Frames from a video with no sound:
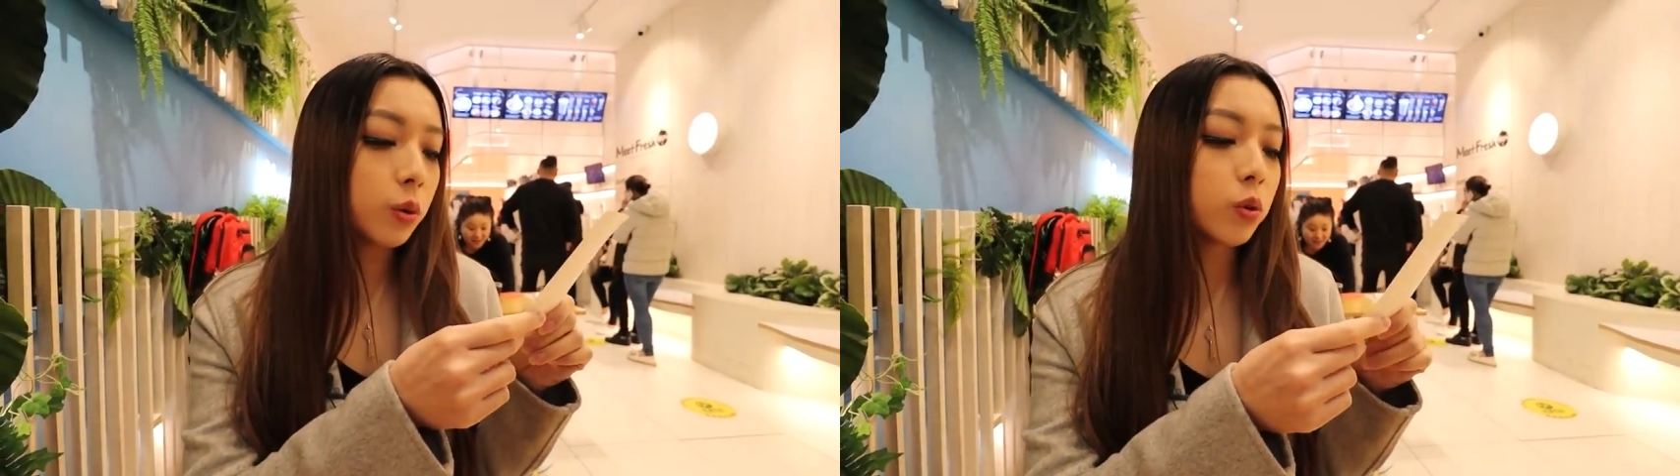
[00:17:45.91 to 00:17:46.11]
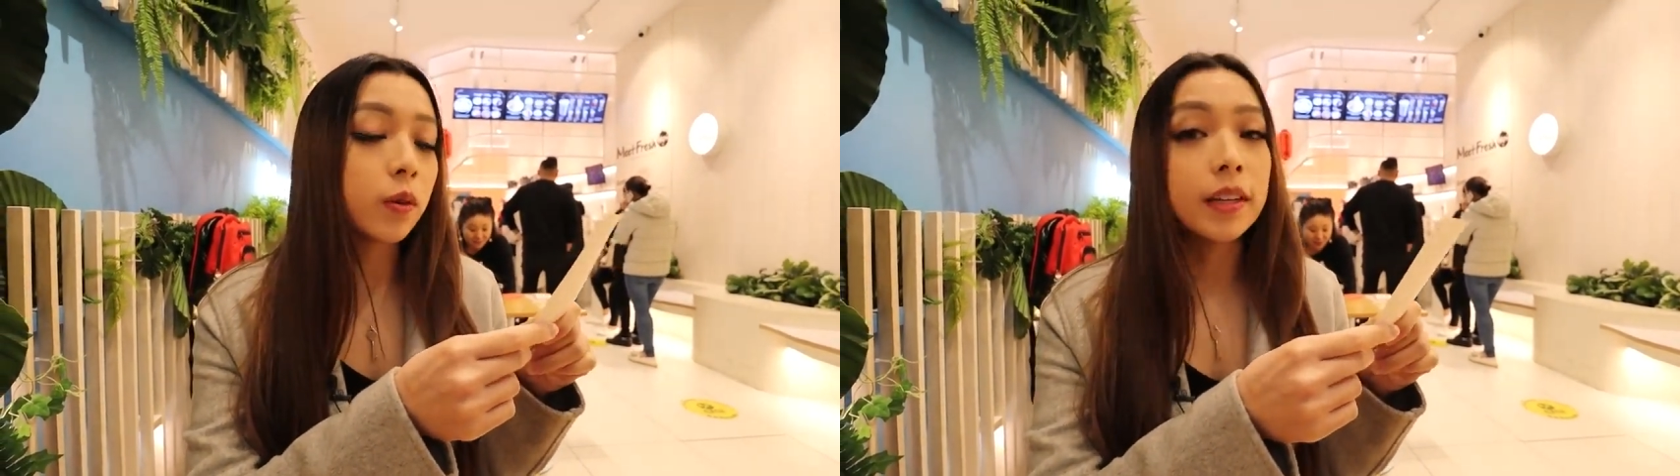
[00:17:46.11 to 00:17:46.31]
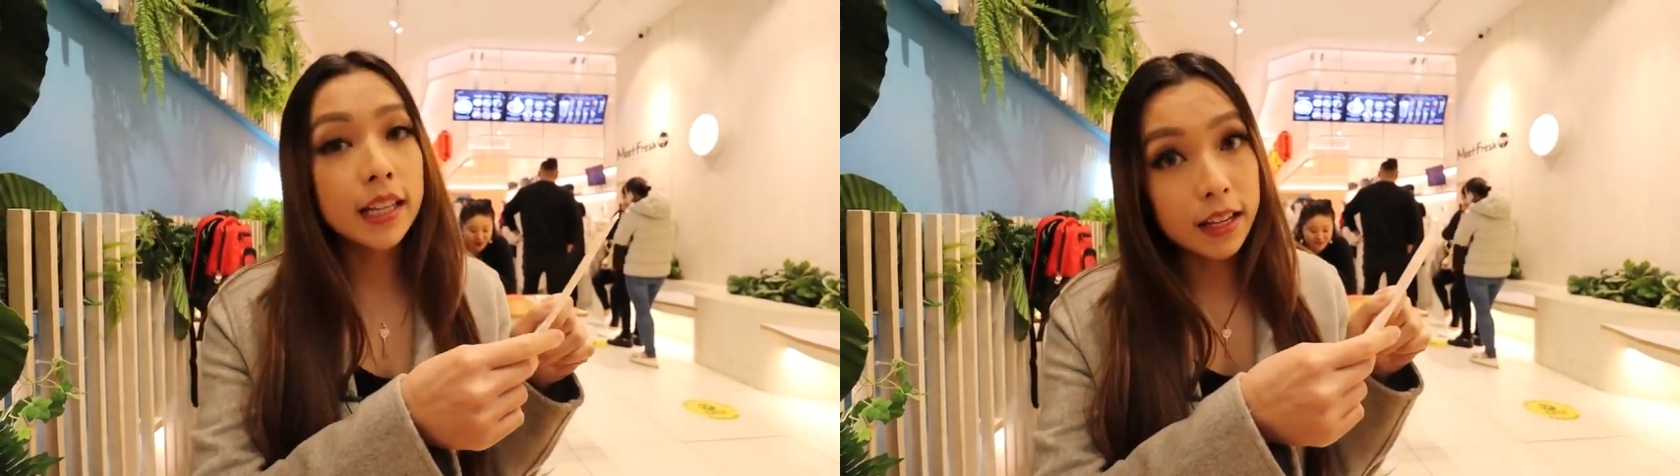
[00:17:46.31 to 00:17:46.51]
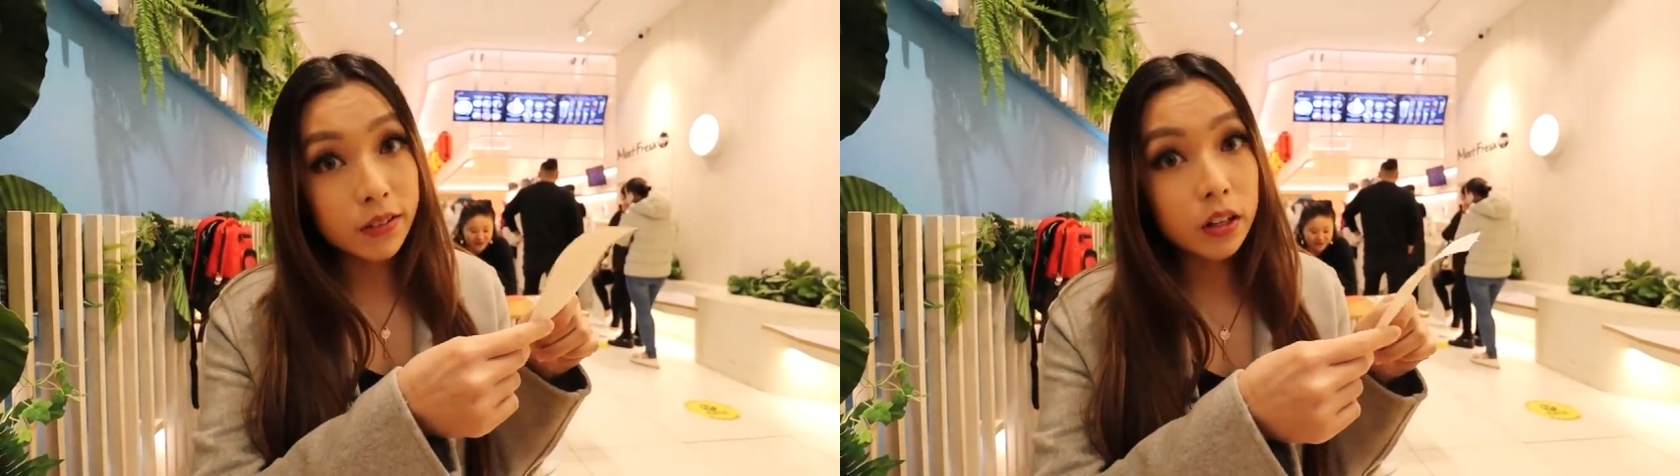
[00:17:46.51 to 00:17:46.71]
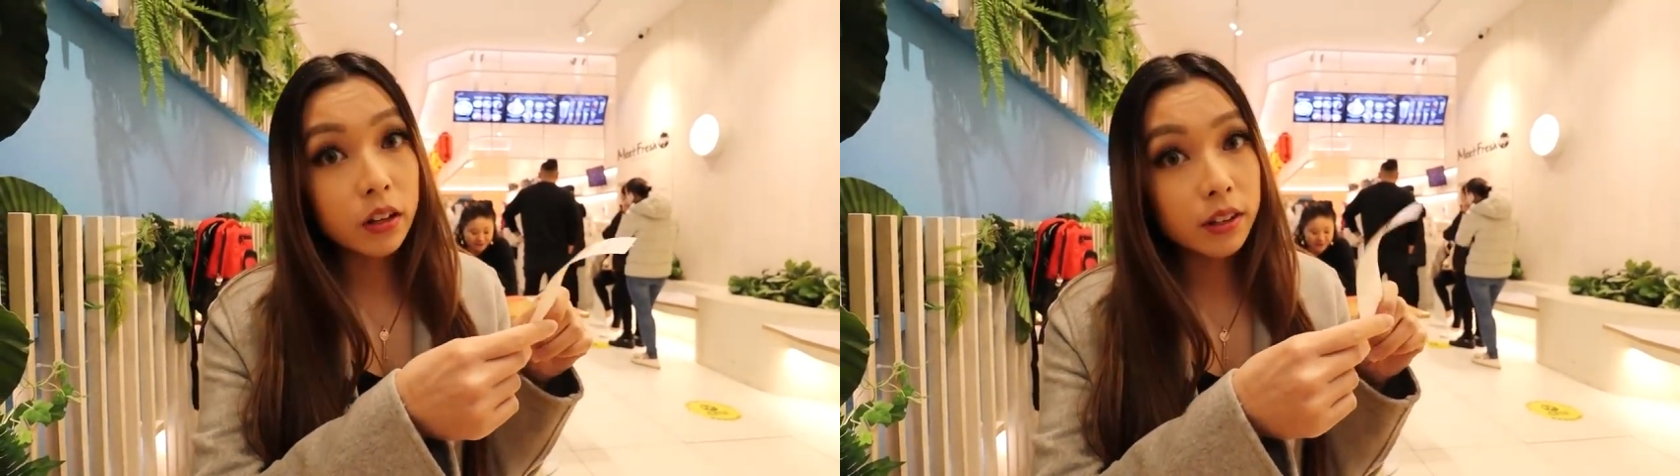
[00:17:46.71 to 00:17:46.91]
which was
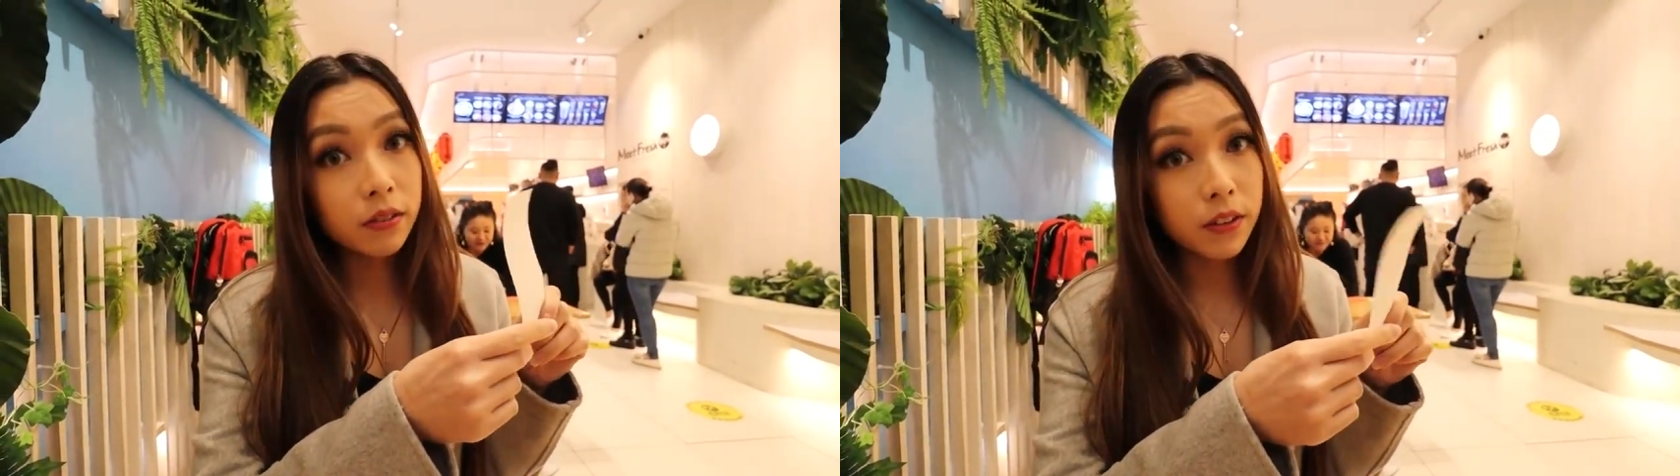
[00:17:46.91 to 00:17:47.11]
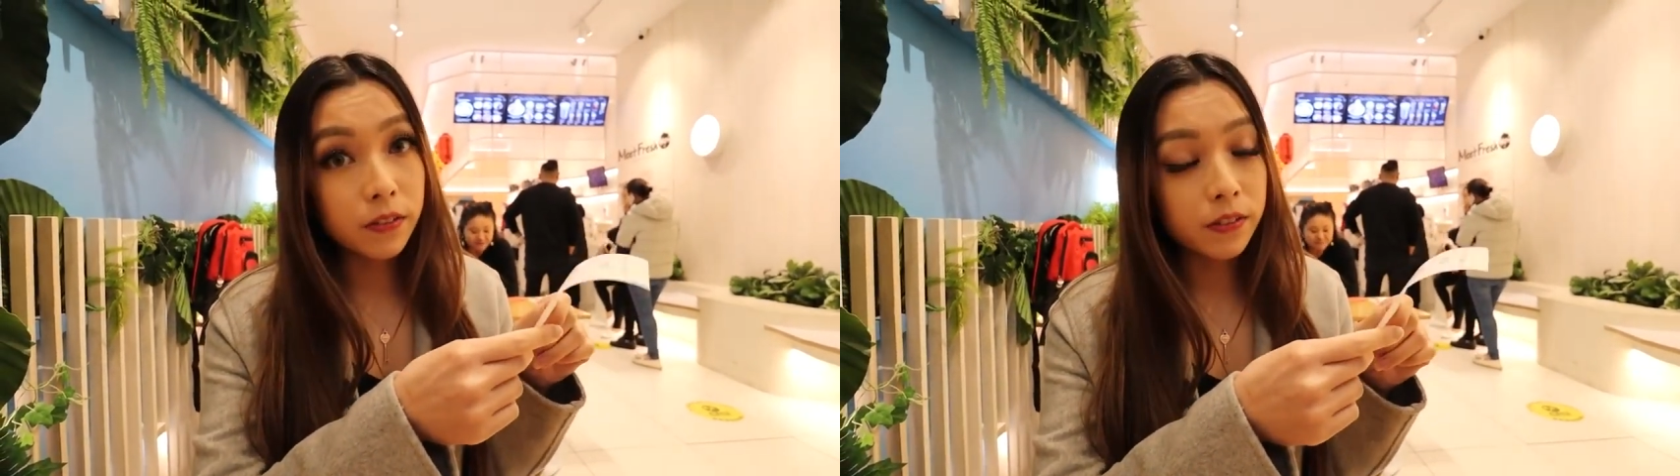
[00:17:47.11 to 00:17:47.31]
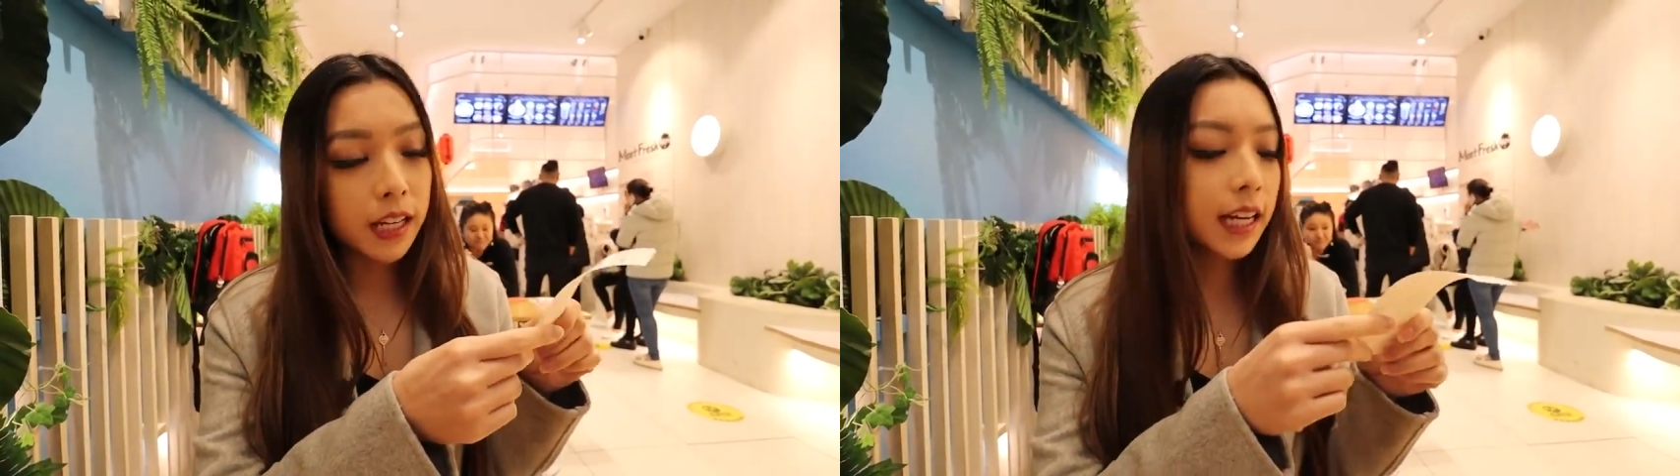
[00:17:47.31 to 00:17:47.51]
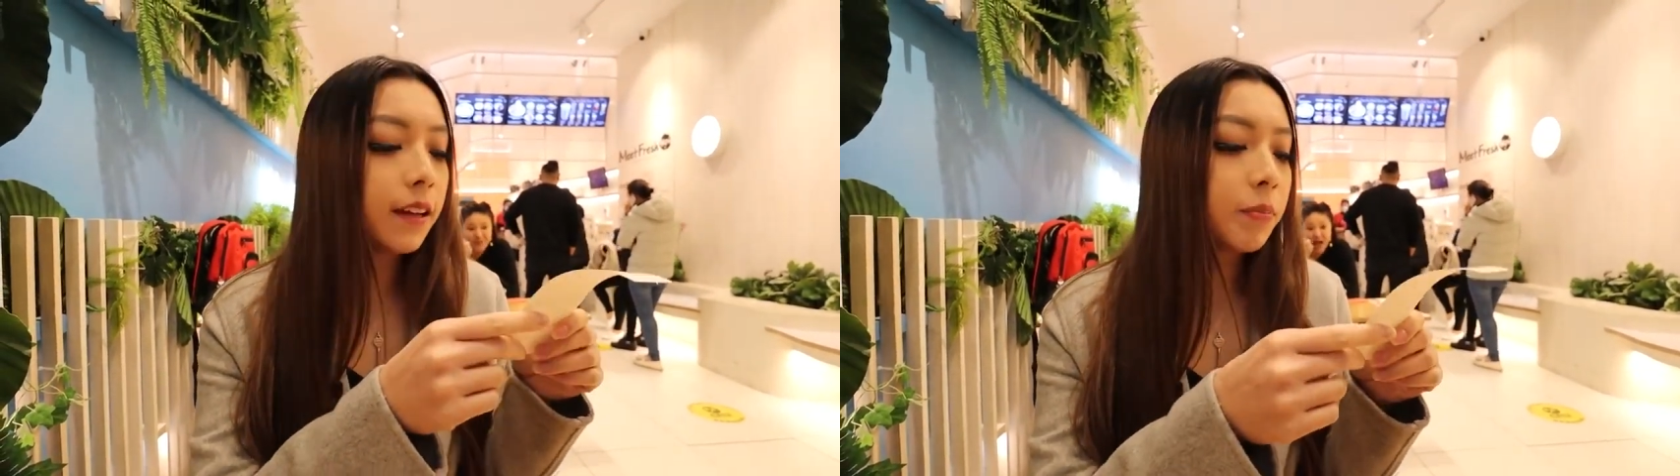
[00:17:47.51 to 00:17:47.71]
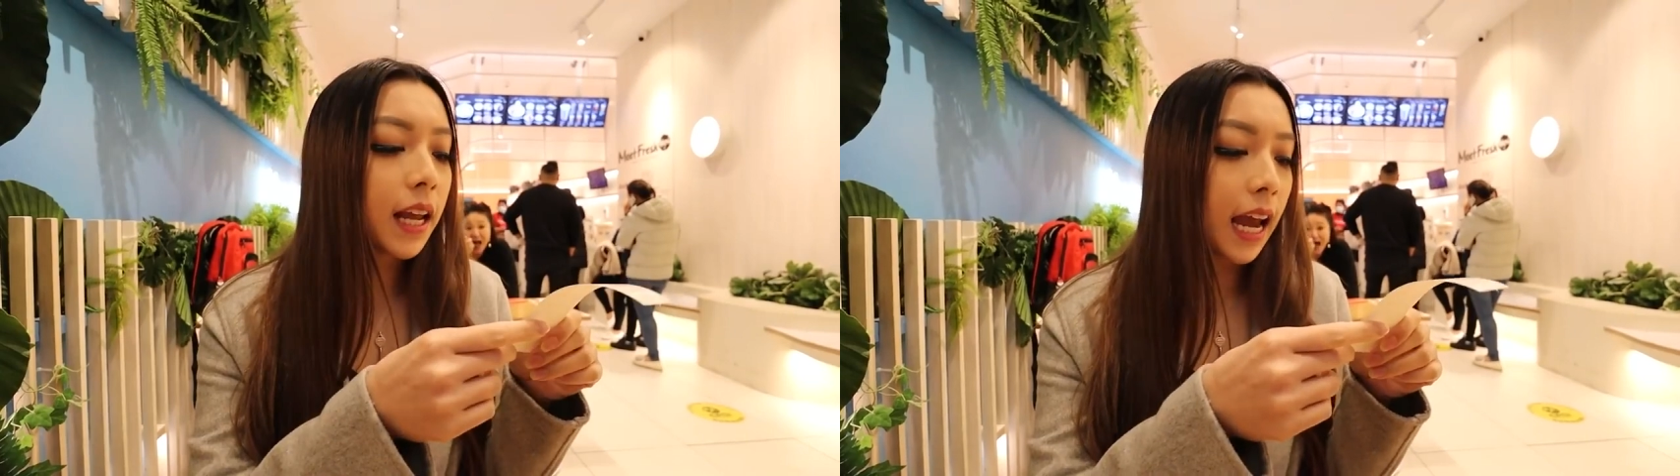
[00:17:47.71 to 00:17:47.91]

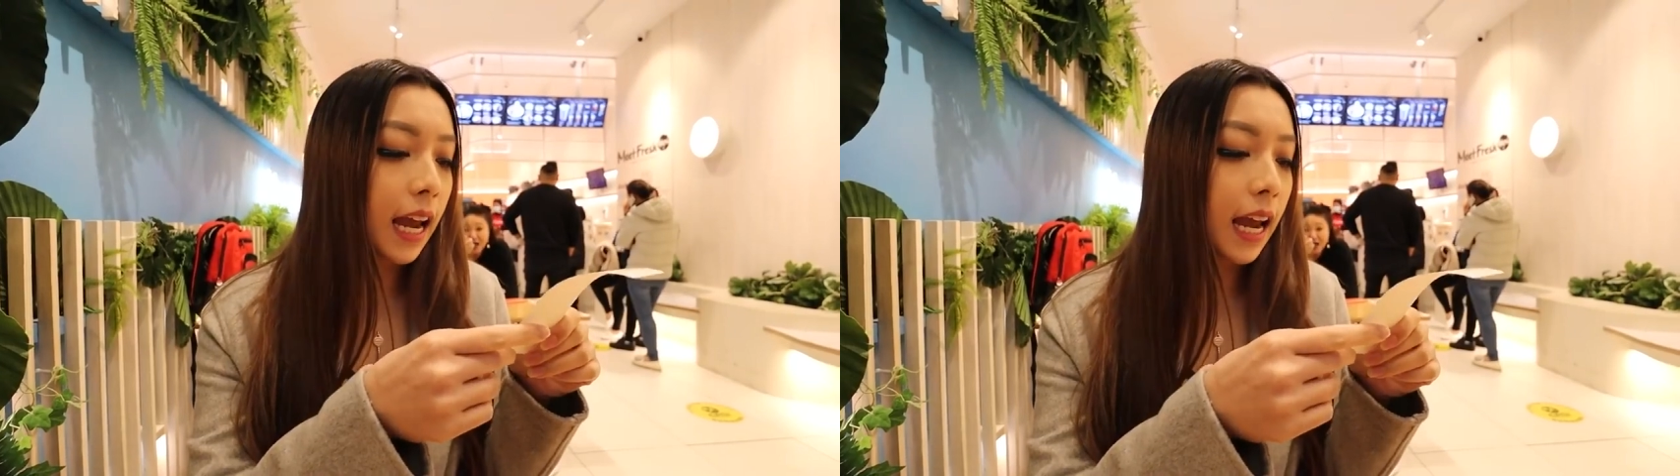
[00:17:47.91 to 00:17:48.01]
$11.50.